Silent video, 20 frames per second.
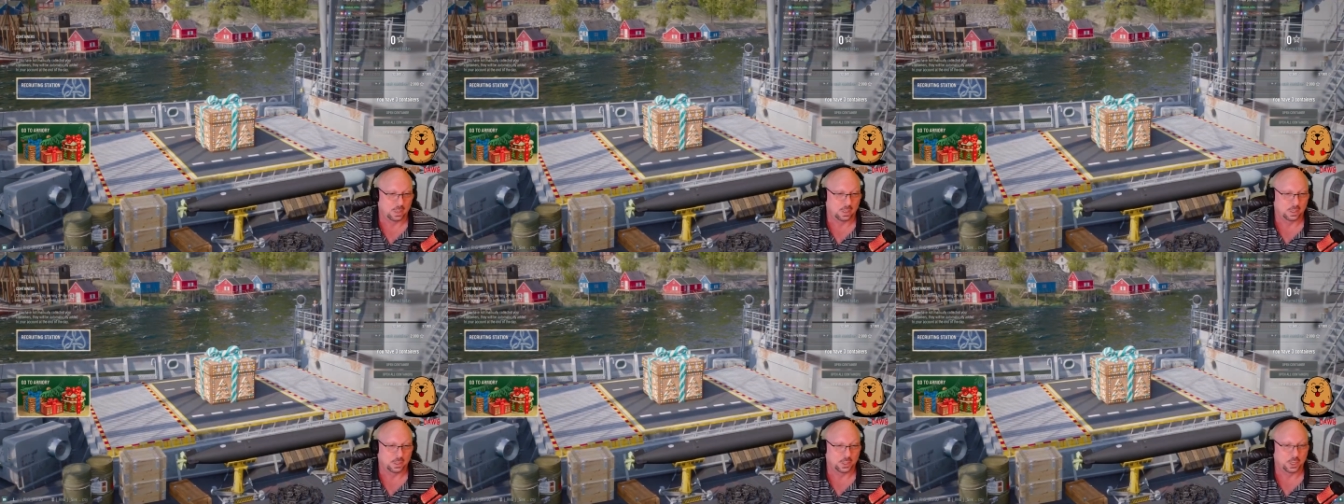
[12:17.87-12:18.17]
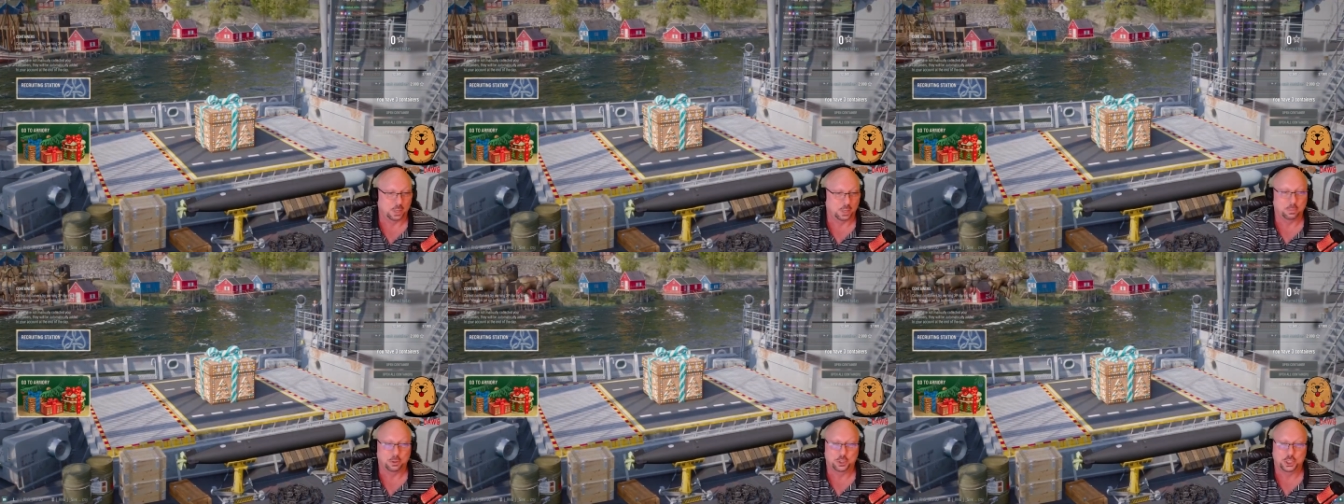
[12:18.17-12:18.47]

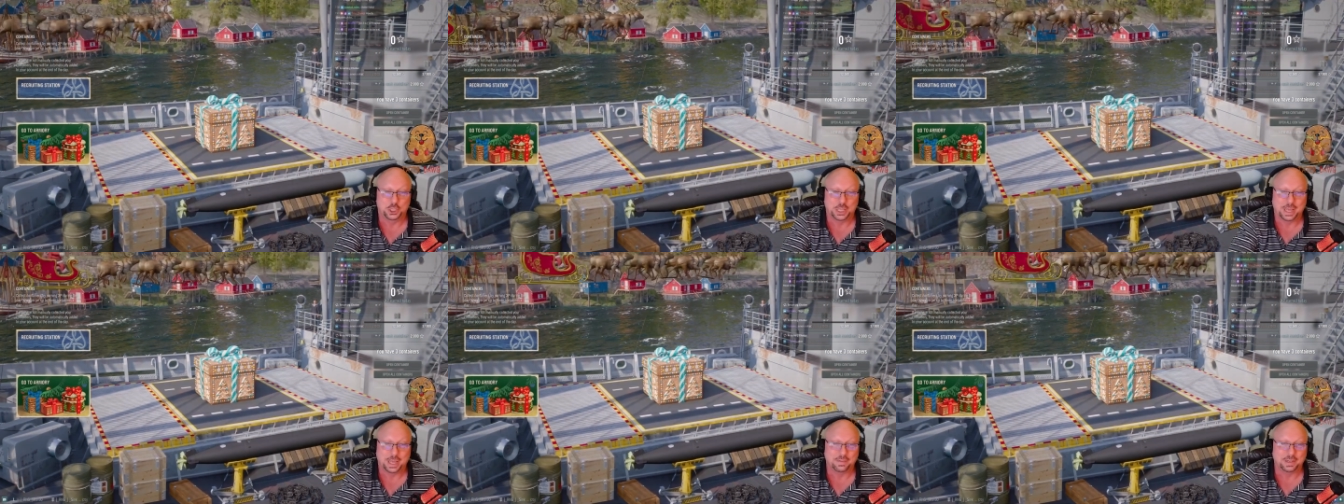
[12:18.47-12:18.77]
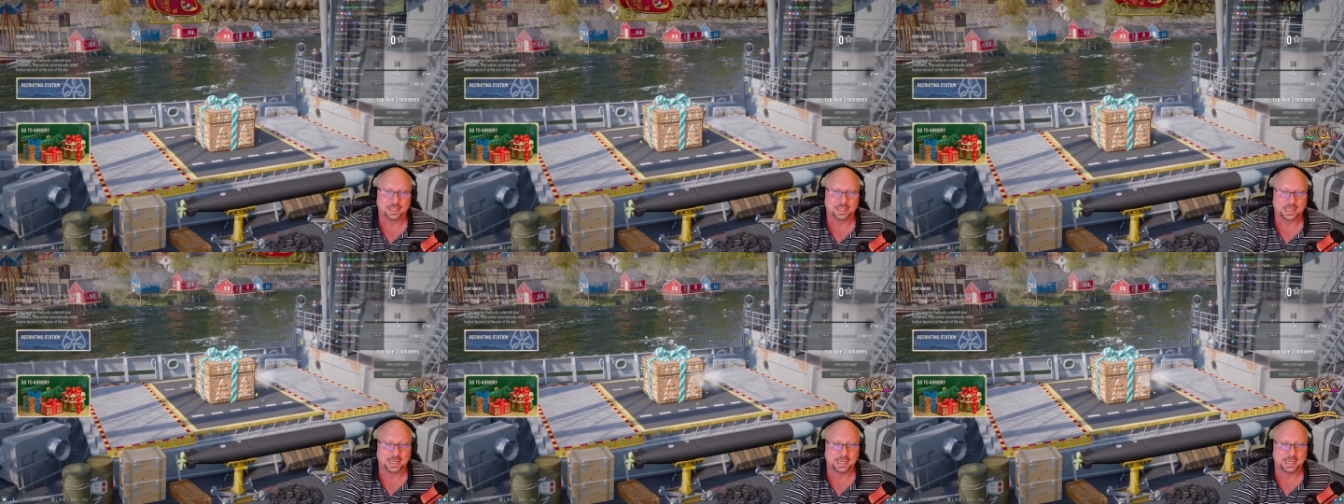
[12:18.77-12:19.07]
Number
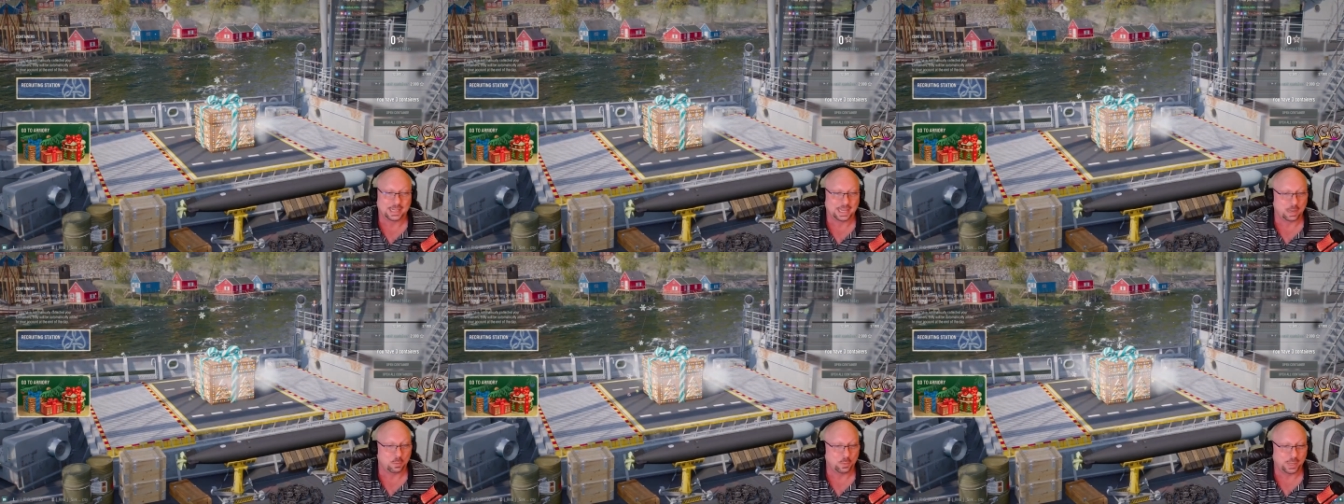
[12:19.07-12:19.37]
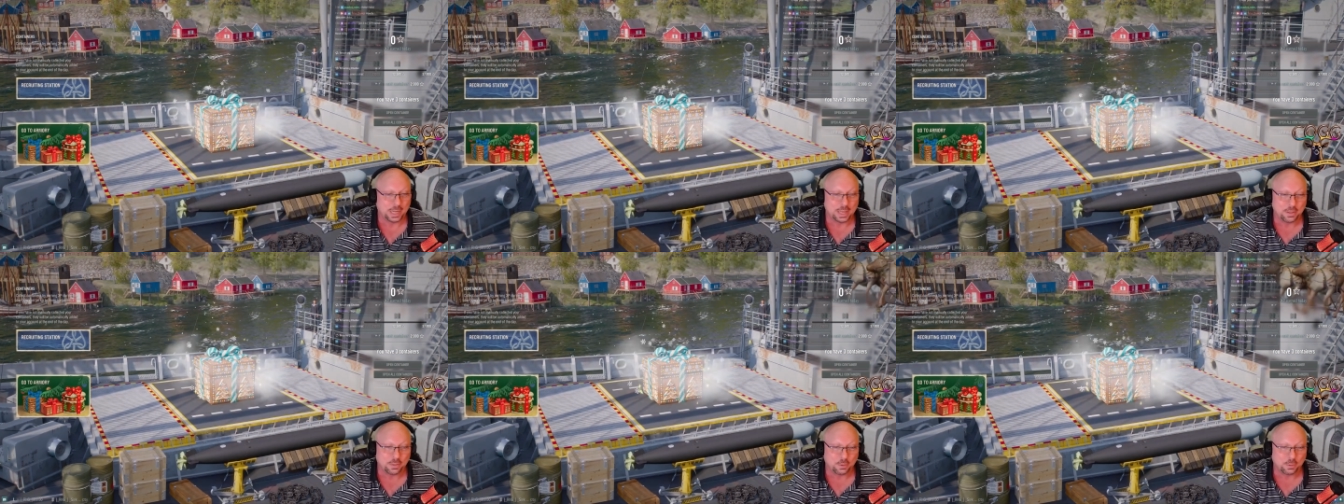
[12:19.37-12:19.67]
17. Can we
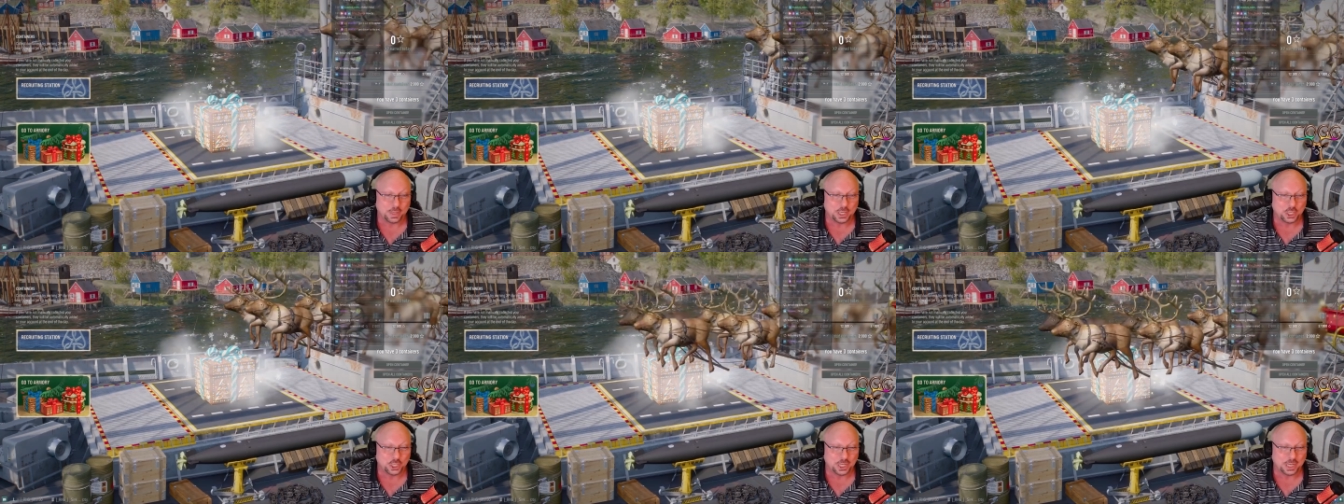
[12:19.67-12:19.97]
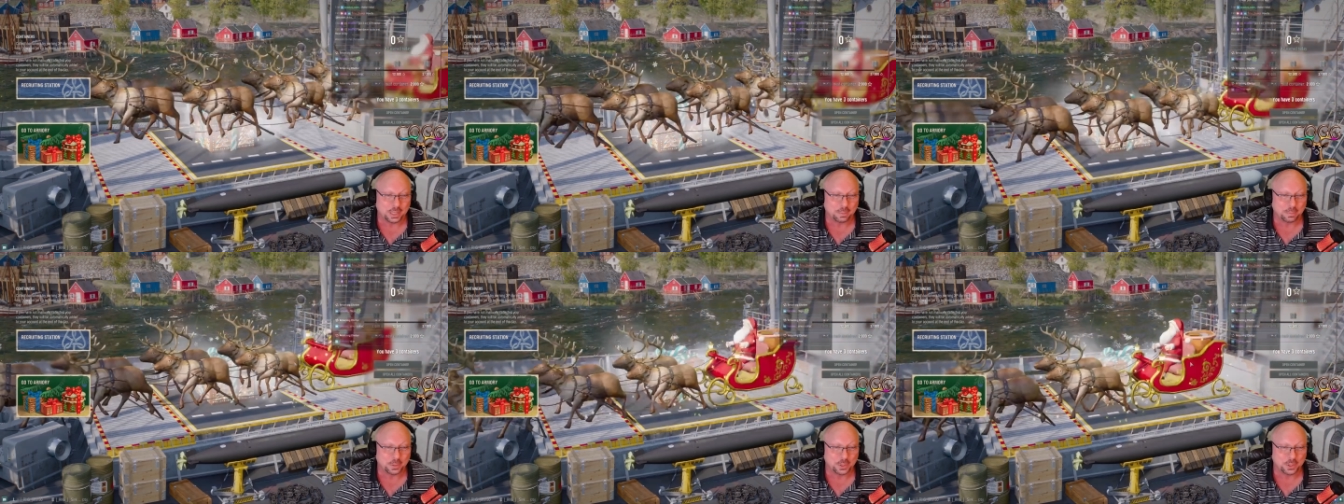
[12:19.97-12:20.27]
get 3
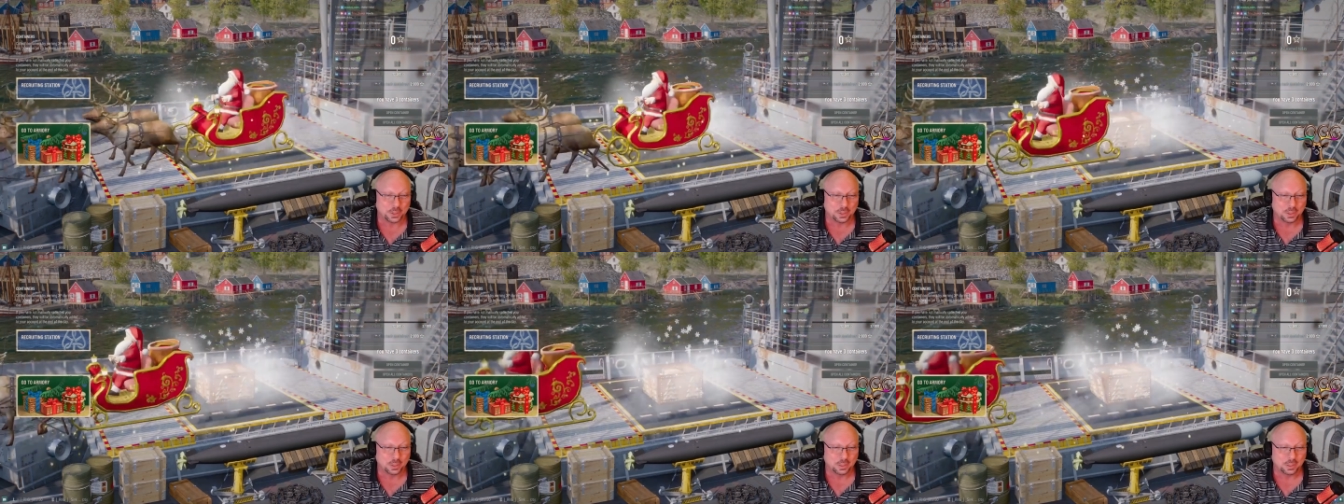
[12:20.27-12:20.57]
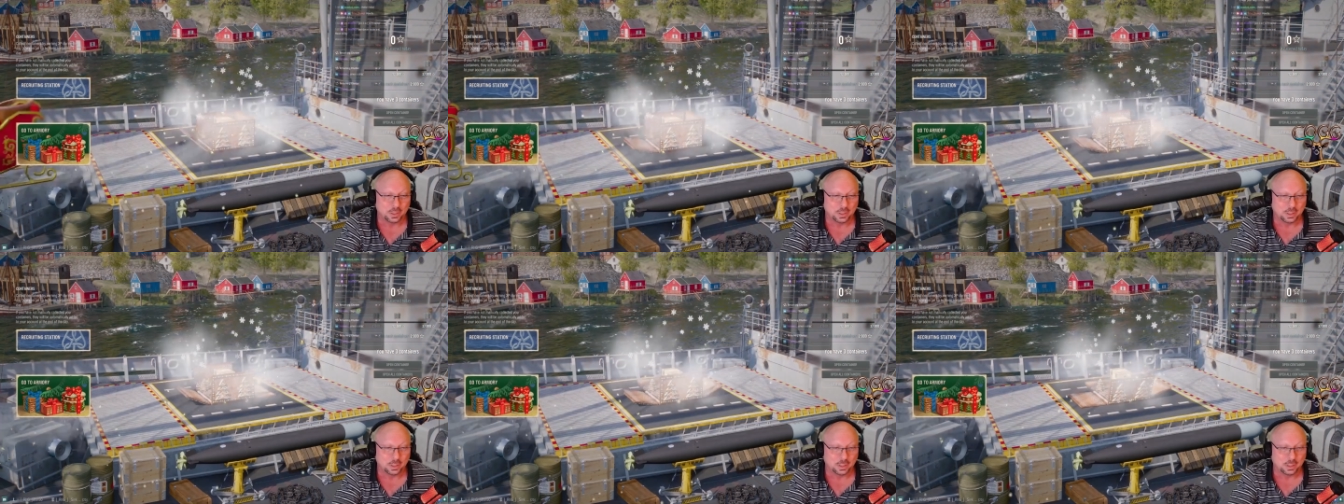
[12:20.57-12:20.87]
ships?